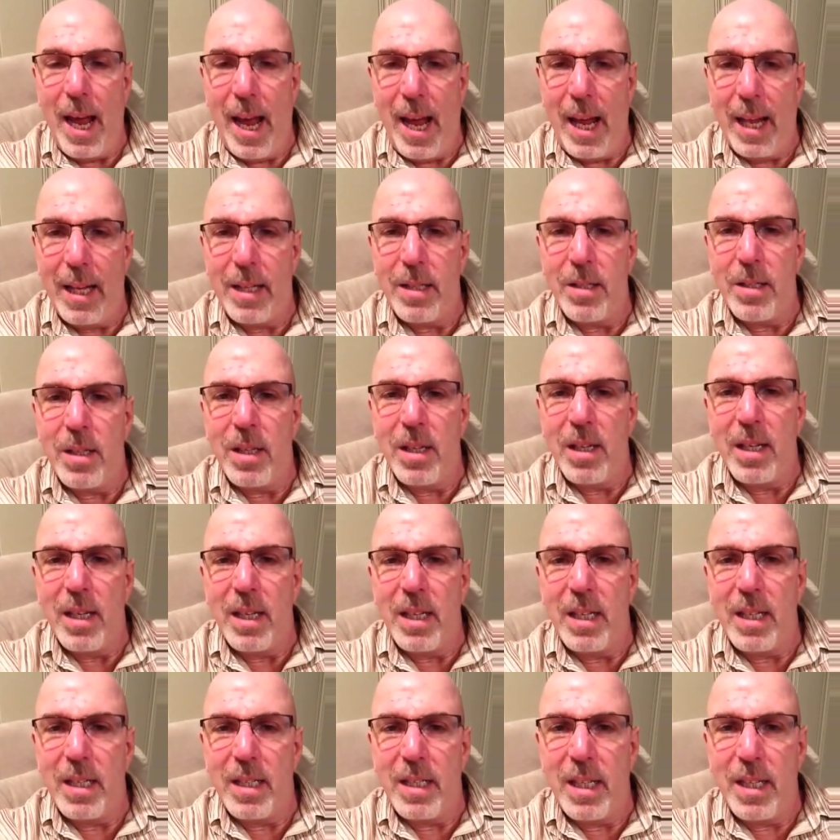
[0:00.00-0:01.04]
And
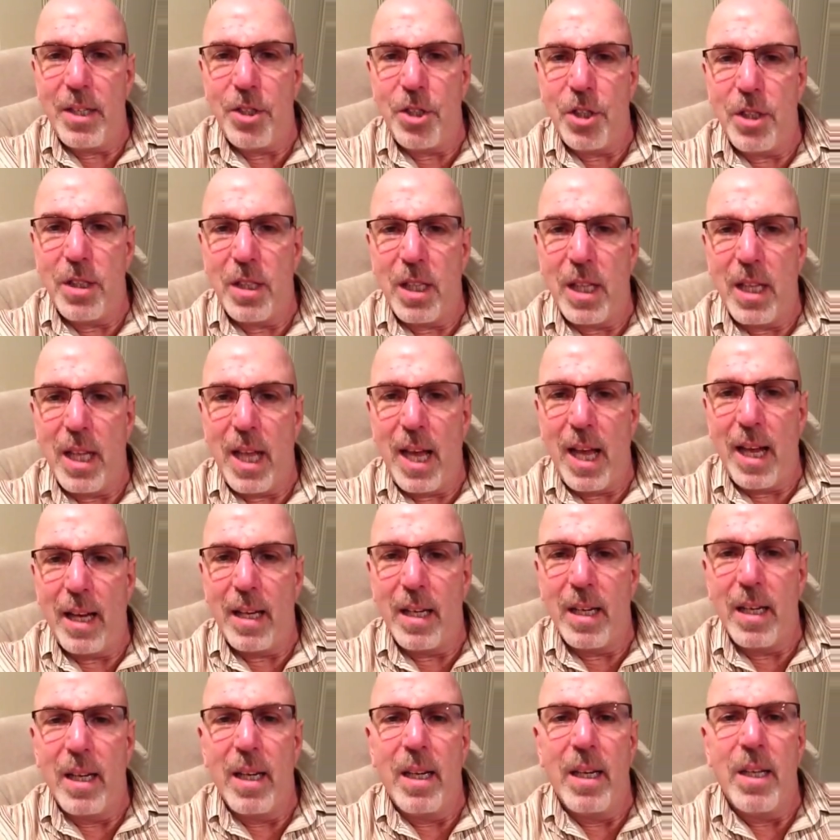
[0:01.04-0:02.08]
in addition to
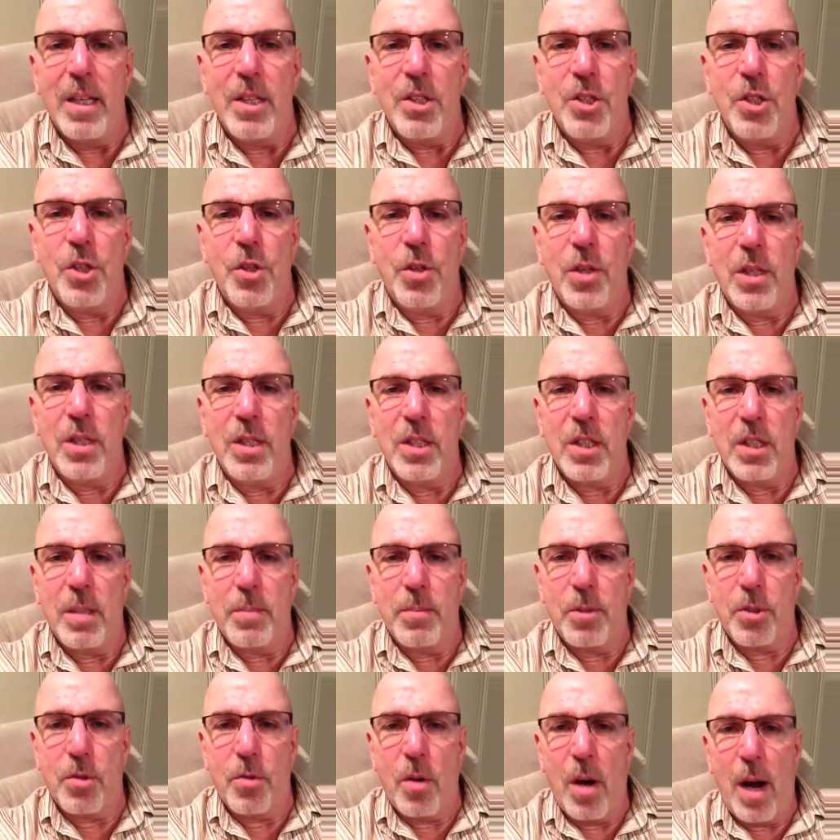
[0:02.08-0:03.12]
that, you can
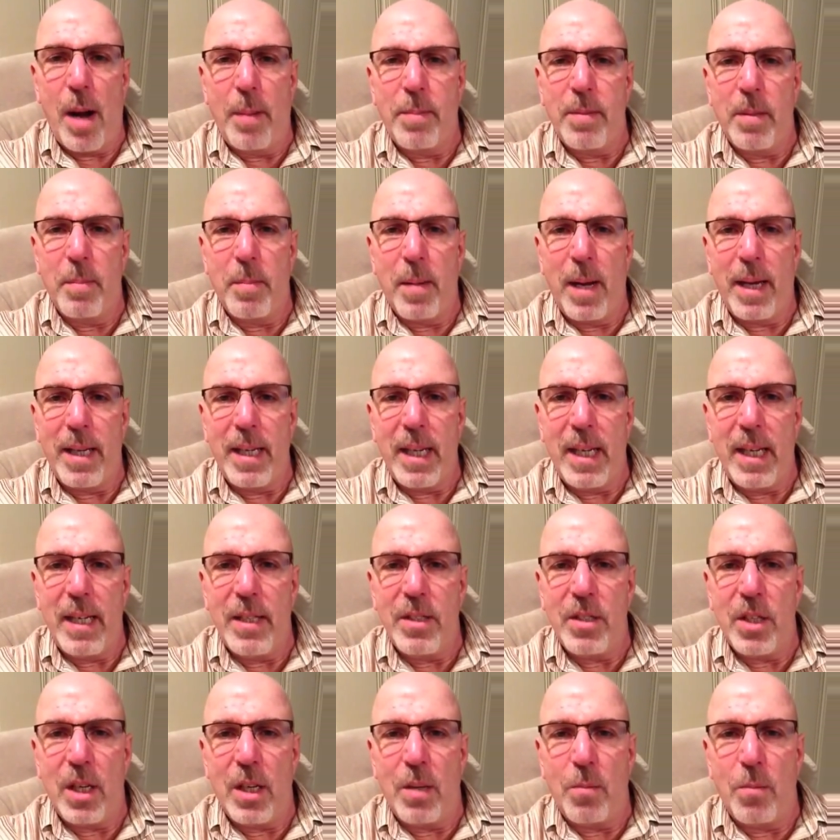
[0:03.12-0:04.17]
subscribe to my
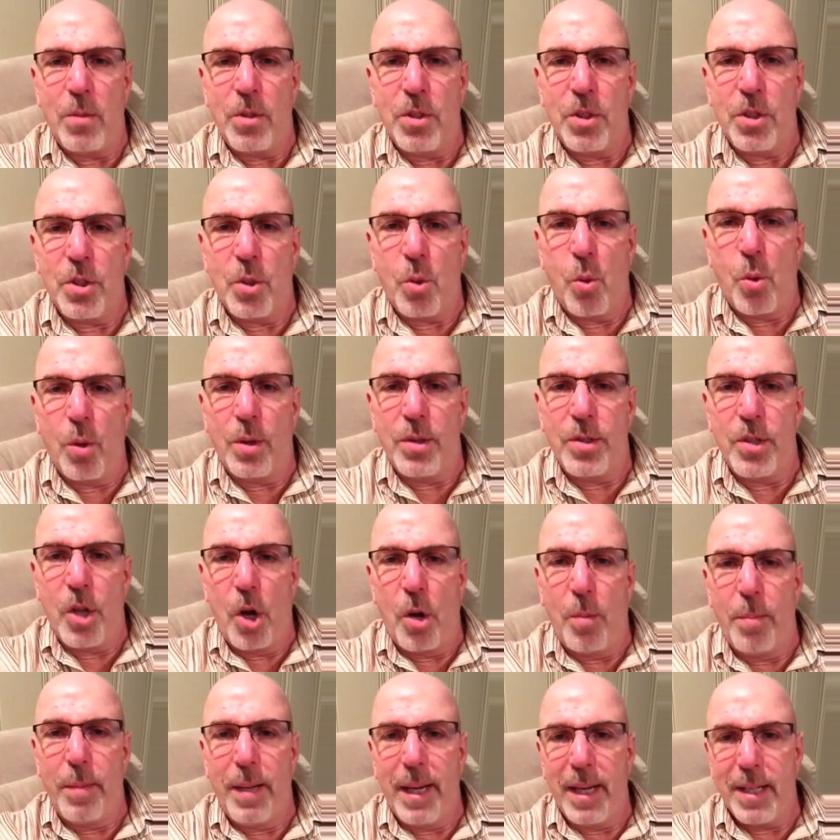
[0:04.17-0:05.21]
e-zine, which is called
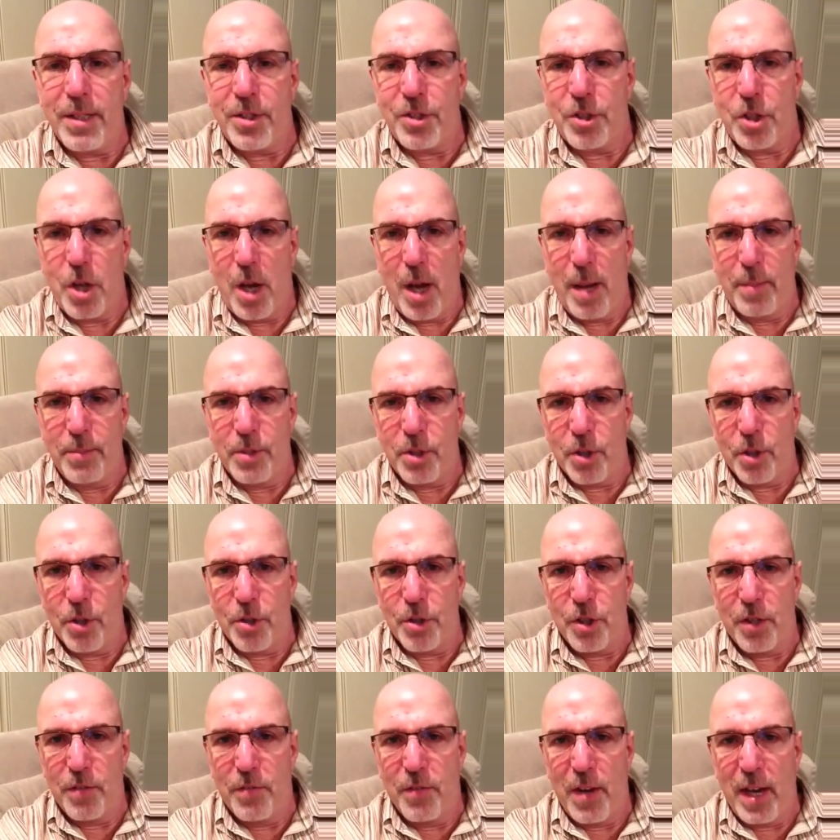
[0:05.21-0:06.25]
No B S Job
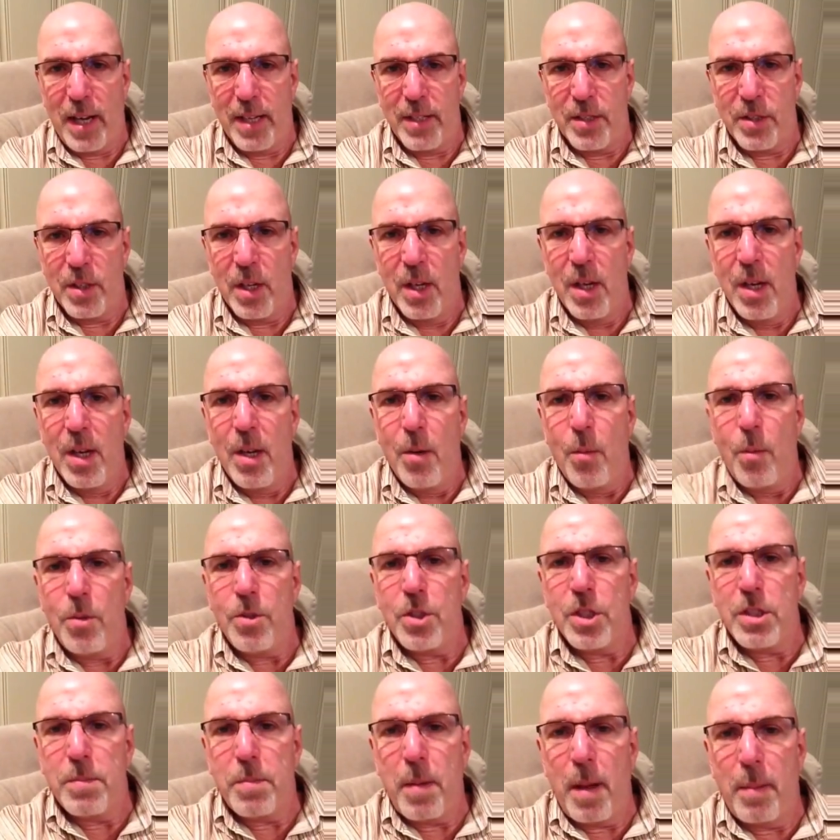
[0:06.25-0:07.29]
Search Advice,
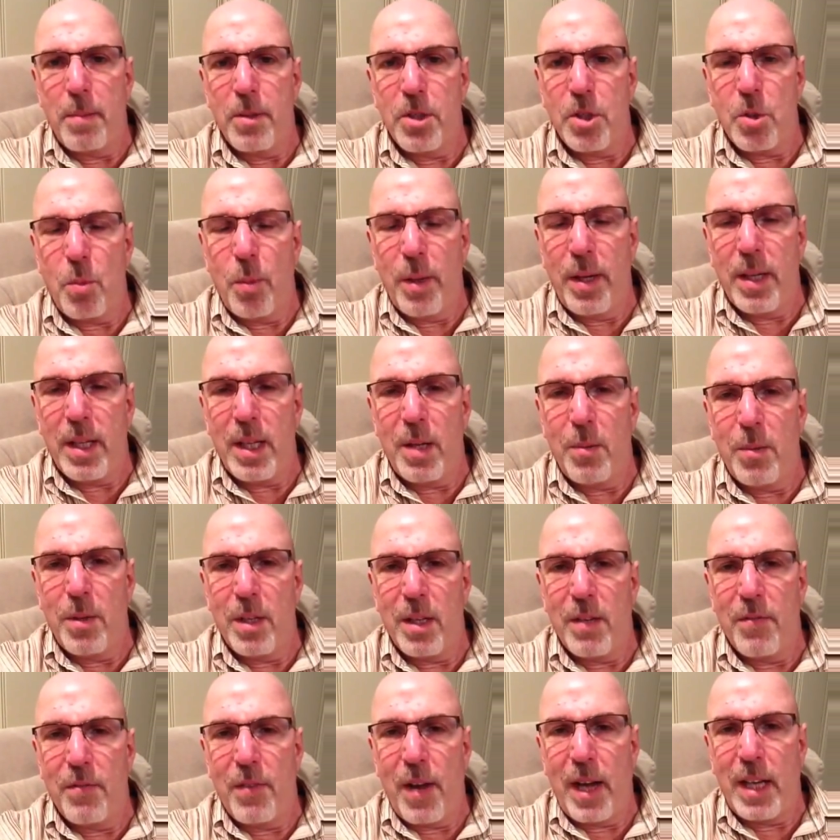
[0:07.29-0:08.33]
which is published weekly
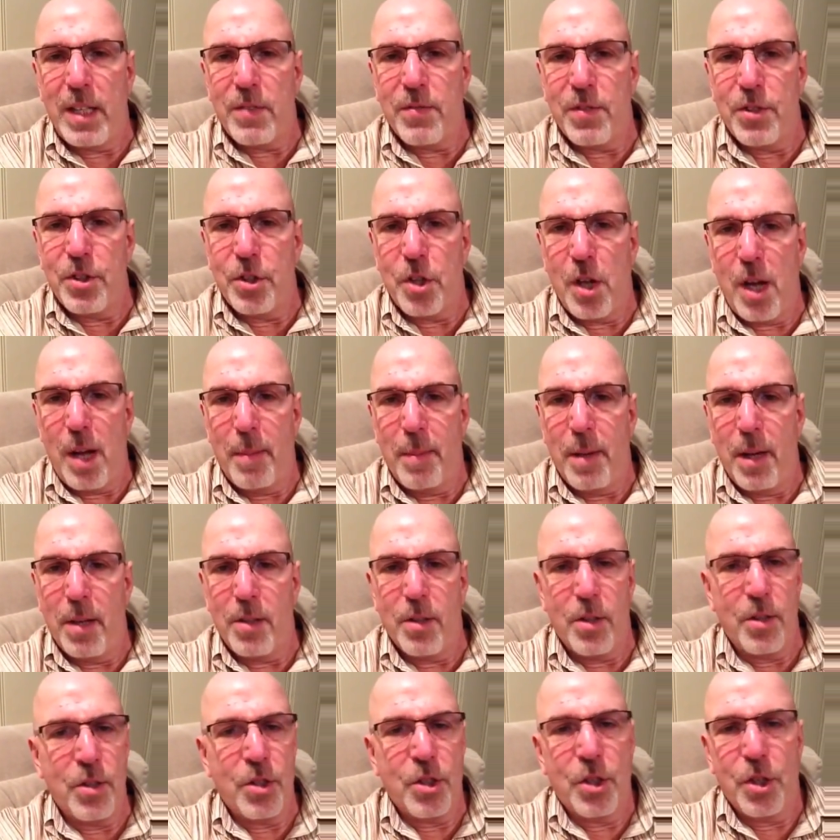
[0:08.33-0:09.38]
with advice for job
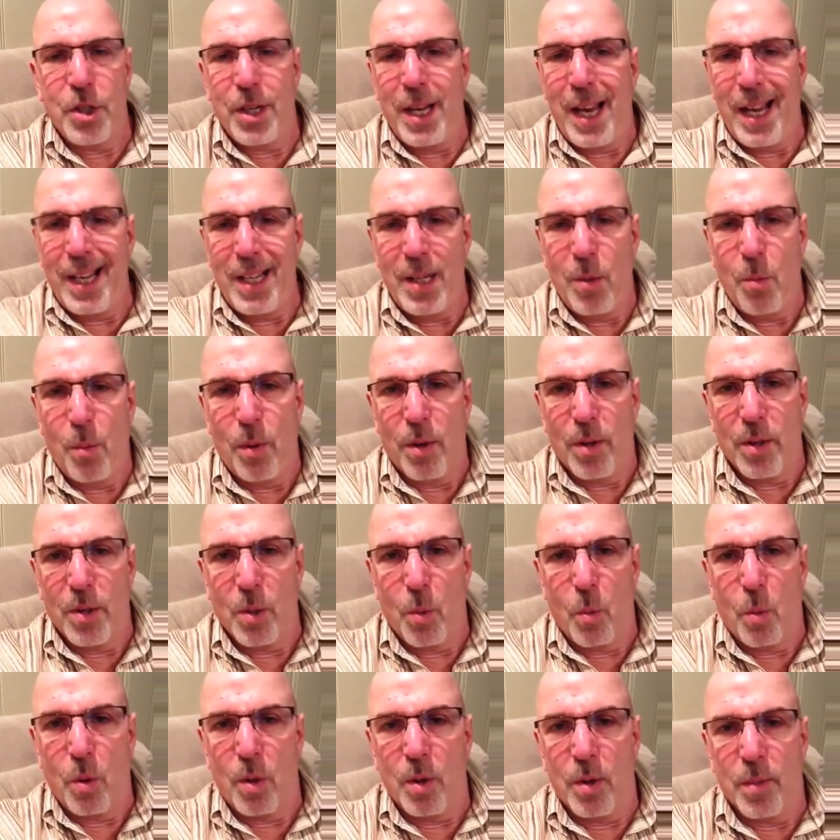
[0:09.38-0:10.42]
hunters good anywhere in
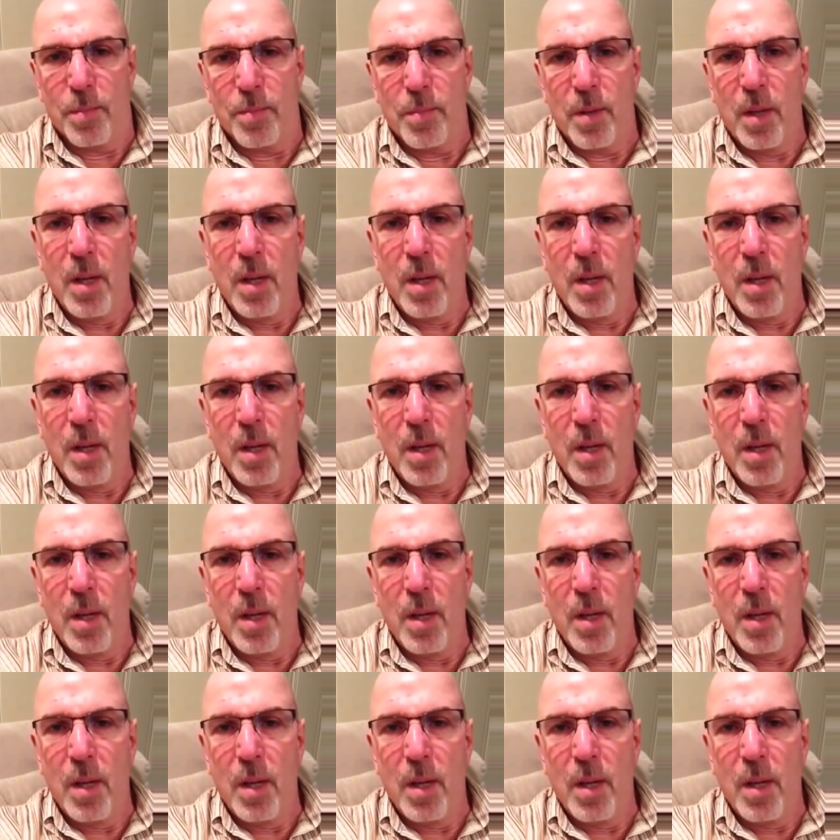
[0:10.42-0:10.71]
the world.